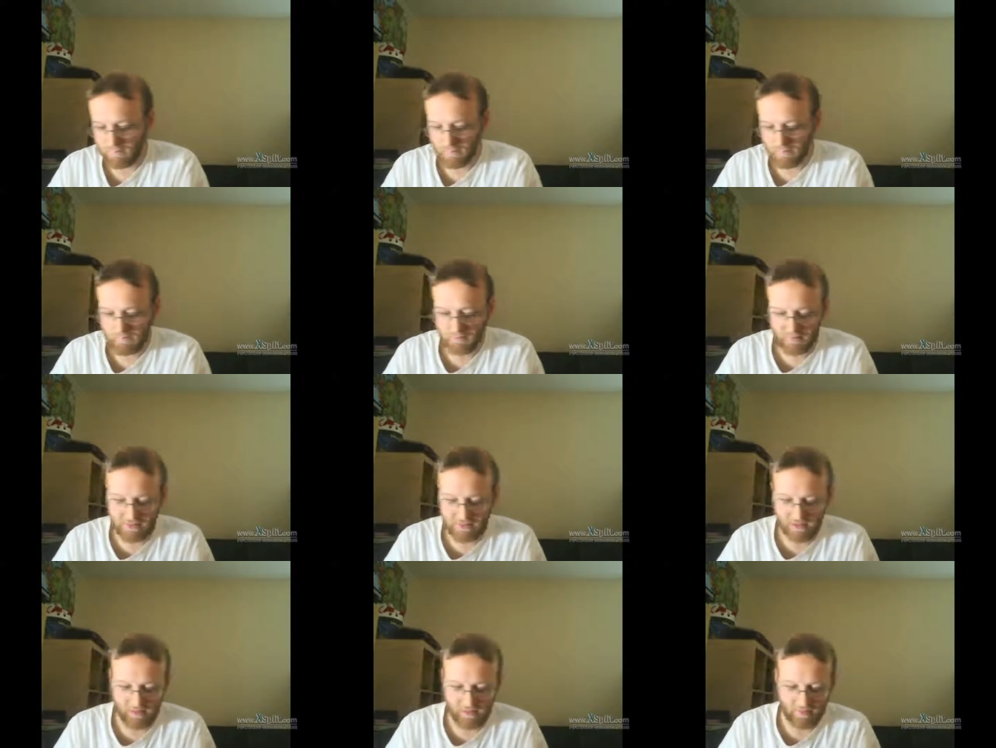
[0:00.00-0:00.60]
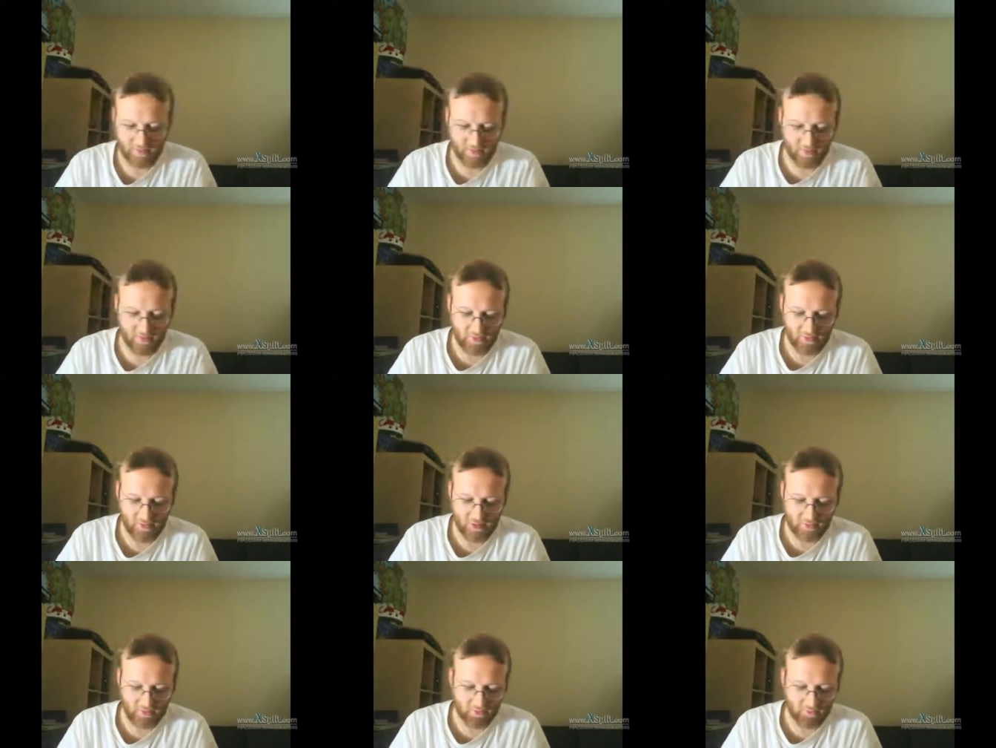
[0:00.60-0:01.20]
Okay, then
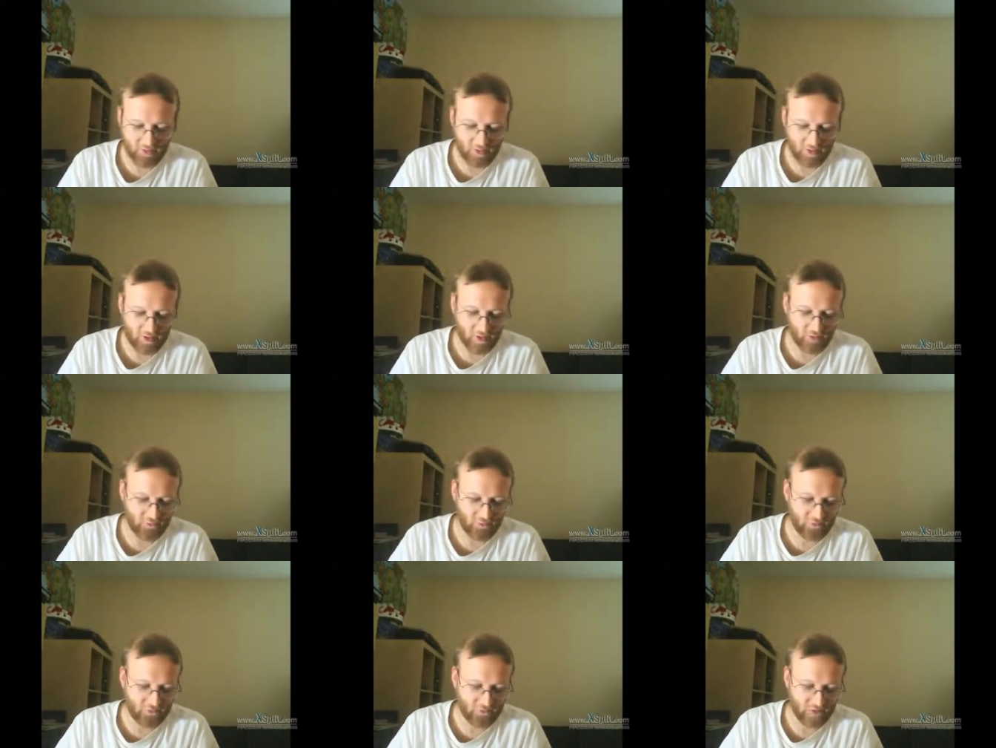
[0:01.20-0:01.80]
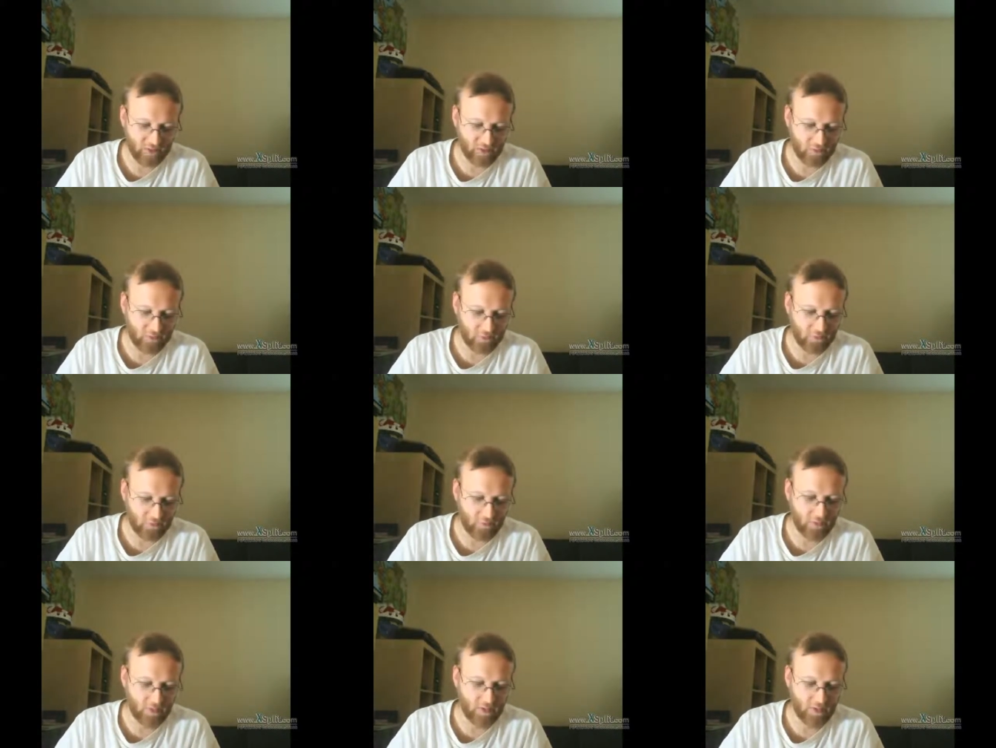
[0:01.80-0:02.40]
there's
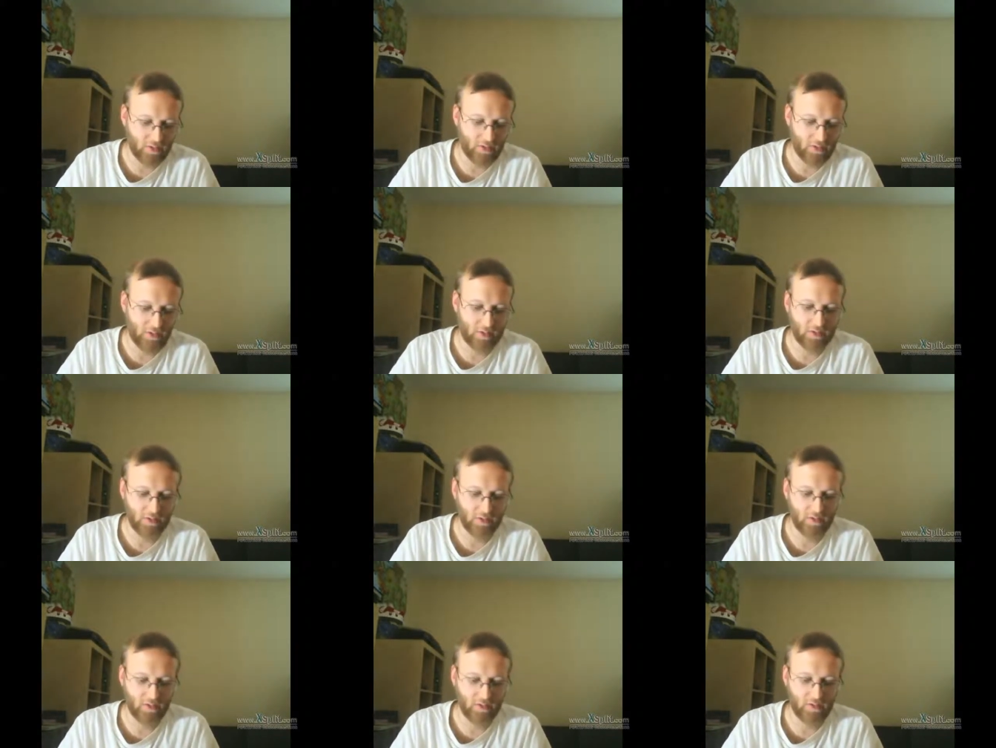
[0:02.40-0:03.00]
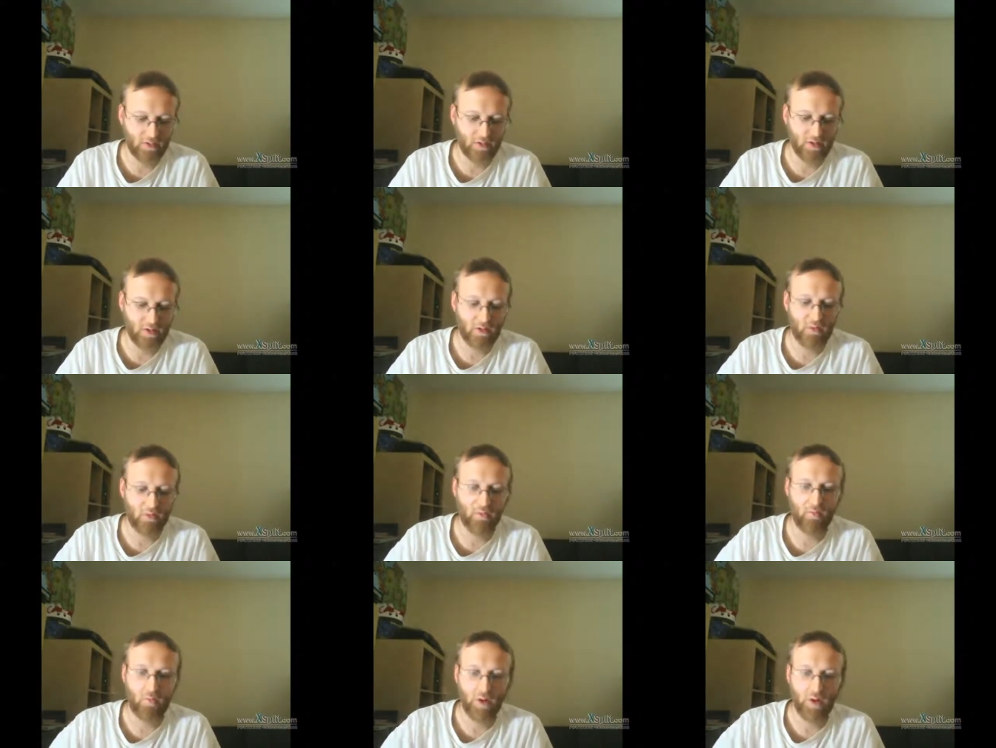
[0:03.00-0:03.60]
also
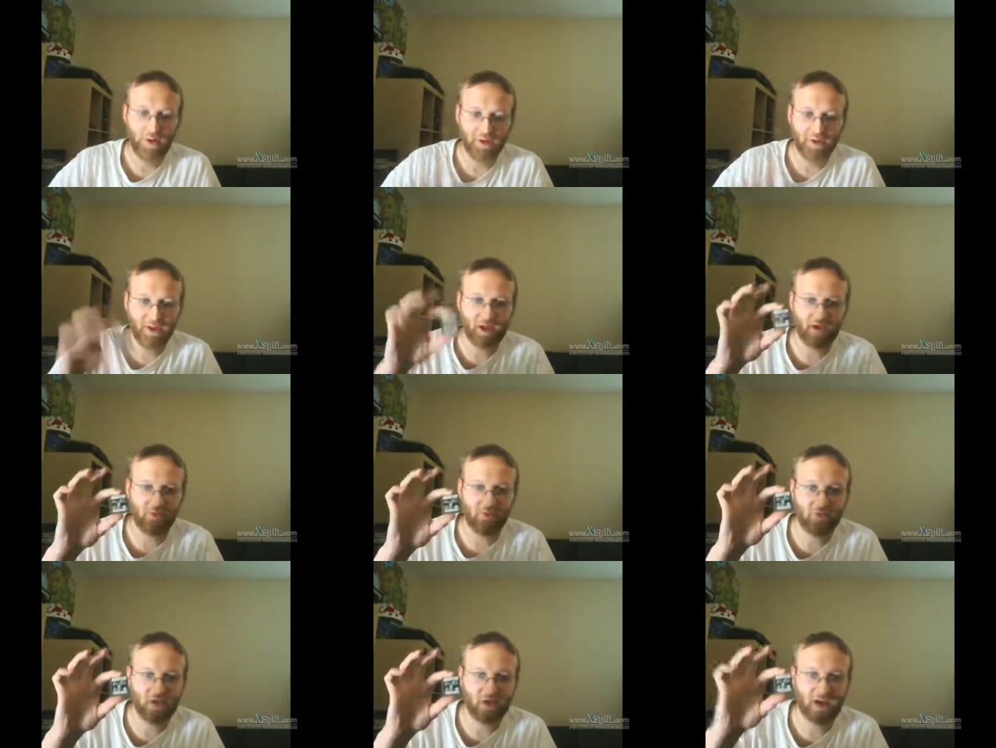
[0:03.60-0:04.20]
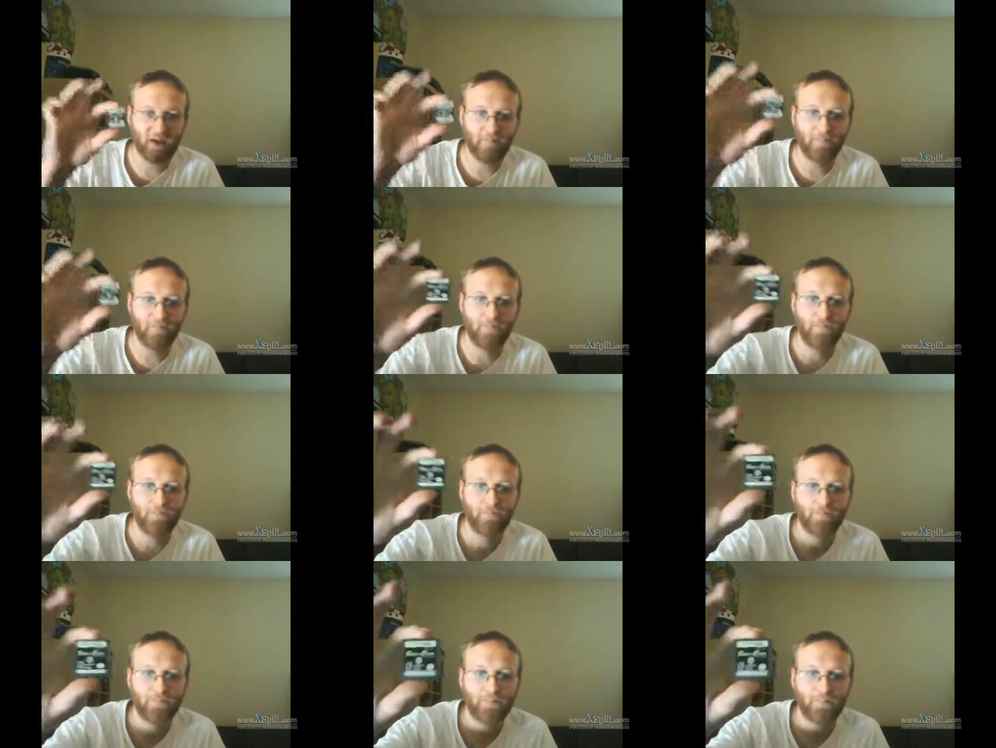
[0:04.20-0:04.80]
one DS game,
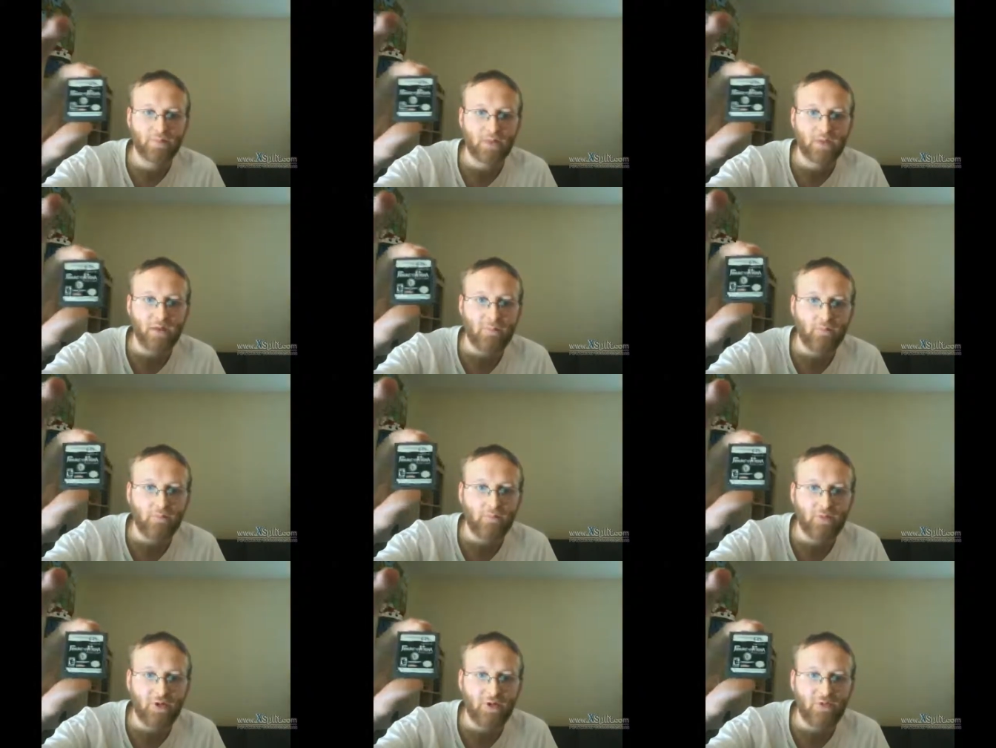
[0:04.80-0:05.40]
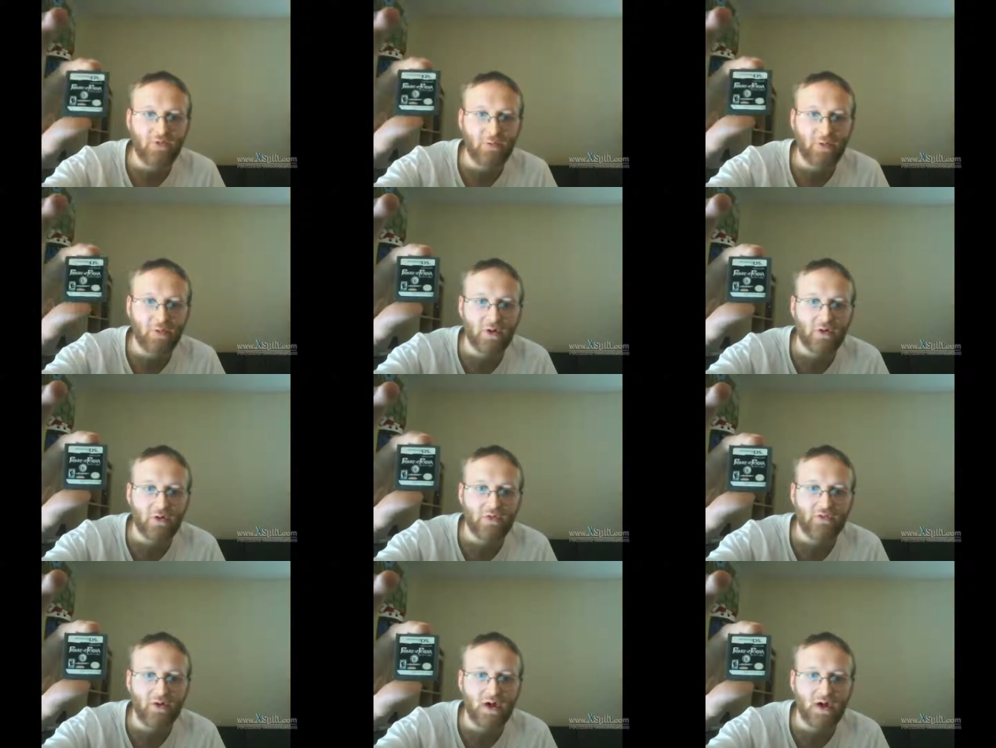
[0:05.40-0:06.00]
Prince of
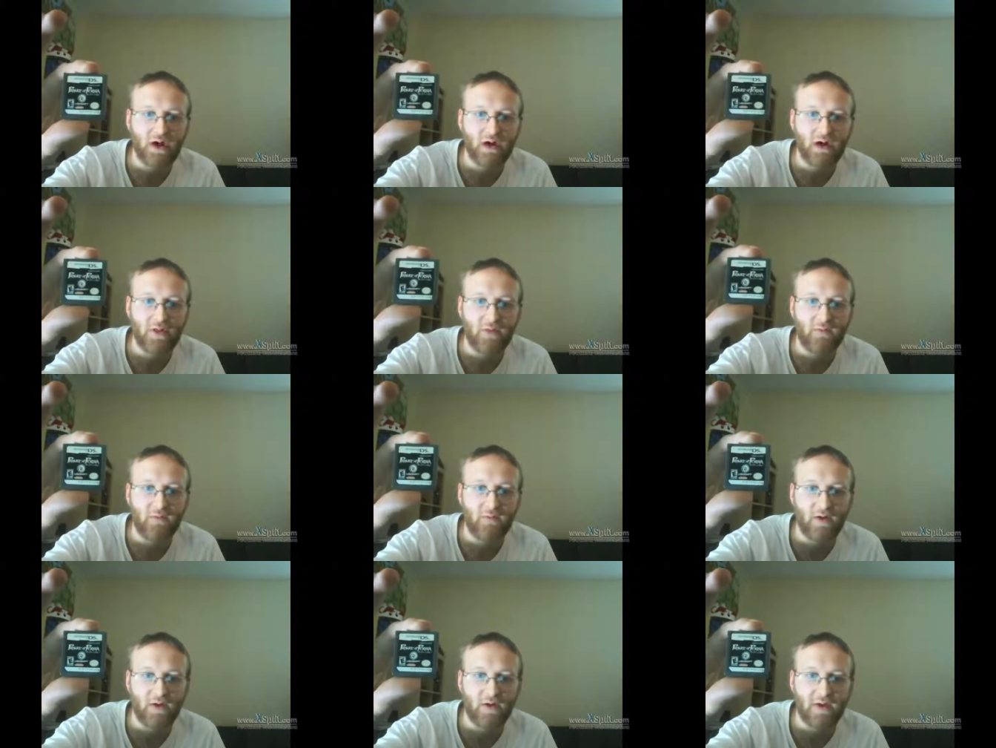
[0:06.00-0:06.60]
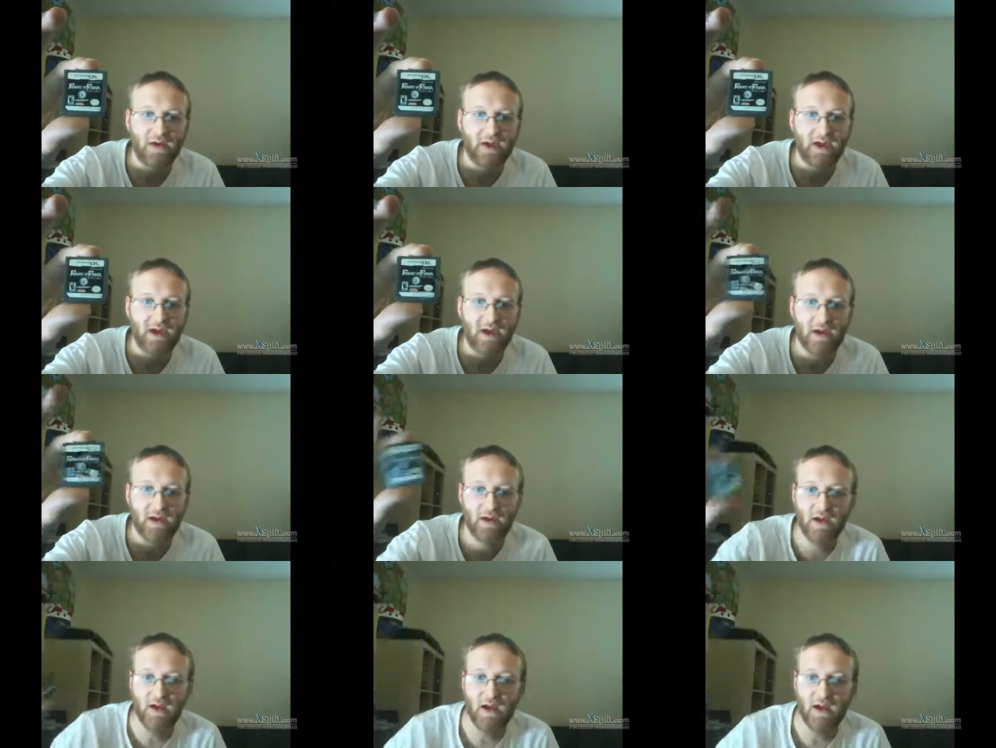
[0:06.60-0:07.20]
Persia, The Fallen King.